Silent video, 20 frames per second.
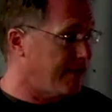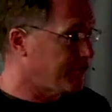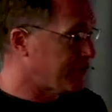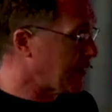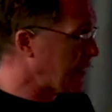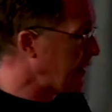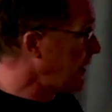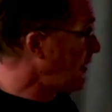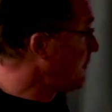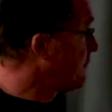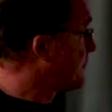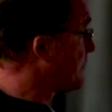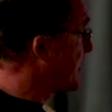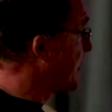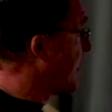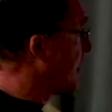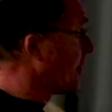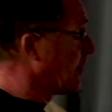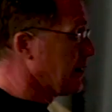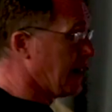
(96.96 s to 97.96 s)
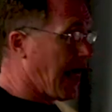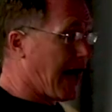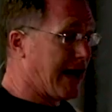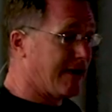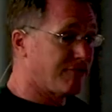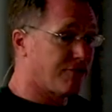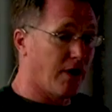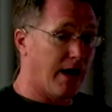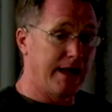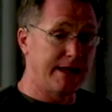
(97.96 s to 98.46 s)
have lived and are
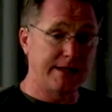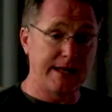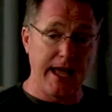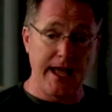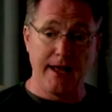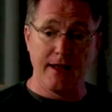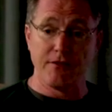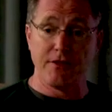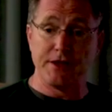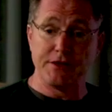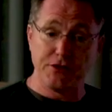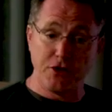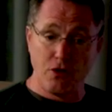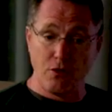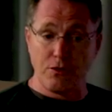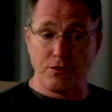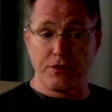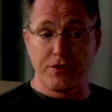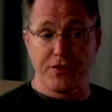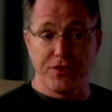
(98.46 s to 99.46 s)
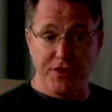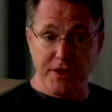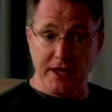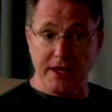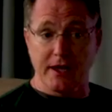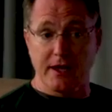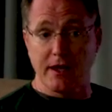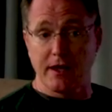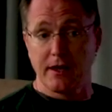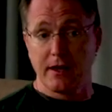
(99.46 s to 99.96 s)
alive right now that don't
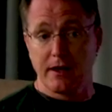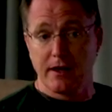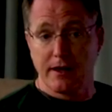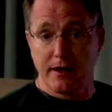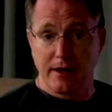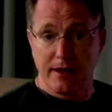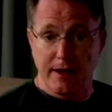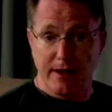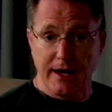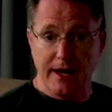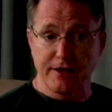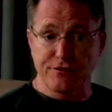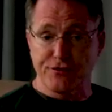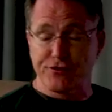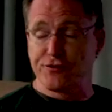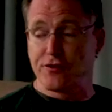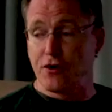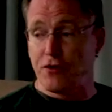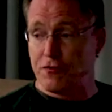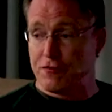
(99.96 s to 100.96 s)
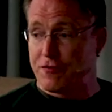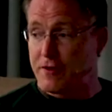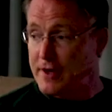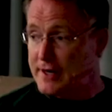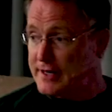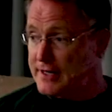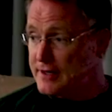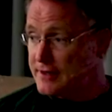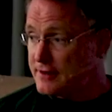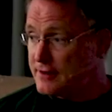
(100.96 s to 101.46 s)
think it's so
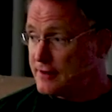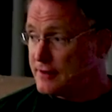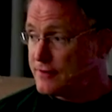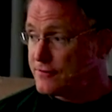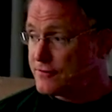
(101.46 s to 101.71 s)
funny